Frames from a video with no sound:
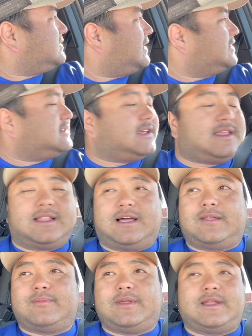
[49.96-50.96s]
I say that a
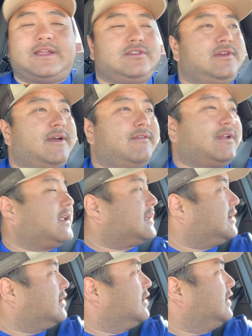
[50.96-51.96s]
lot, but I do have a lot of
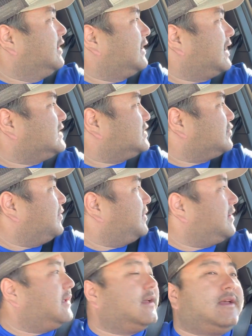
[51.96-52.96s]
good, nice equipment.